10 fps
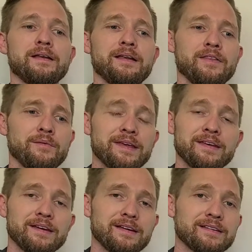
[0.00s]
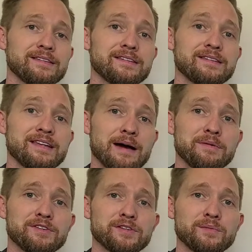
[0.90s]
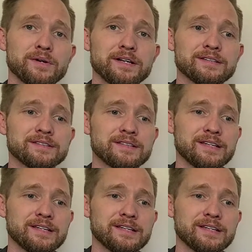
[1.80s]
Now, the way that tablature works